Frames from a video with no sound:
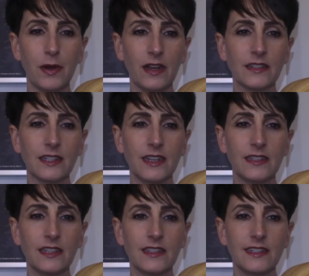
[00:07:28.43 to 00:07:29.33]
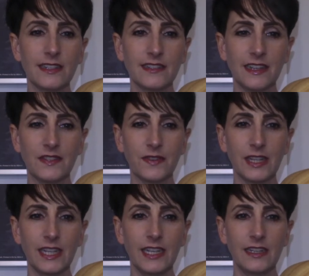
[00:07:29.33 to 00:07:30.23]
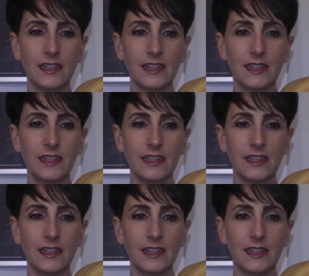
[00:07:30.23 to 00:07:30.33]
process successfully.